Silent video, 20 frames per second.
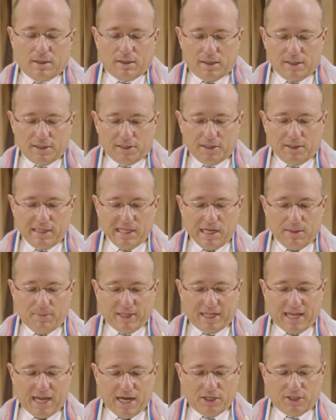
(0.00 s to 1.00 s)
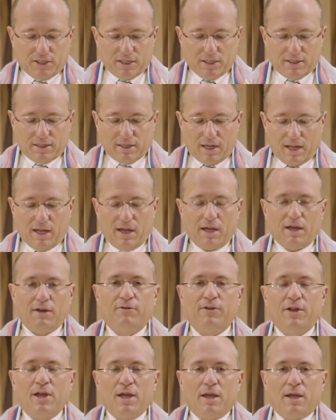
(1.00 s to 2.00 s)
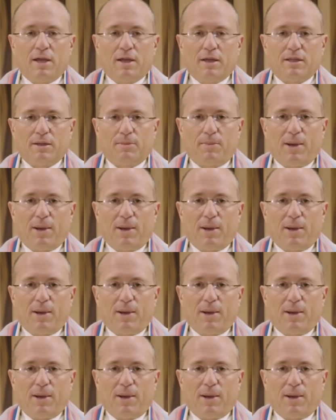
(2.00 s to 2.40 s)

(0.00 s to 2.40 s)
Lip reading: consider the implications of the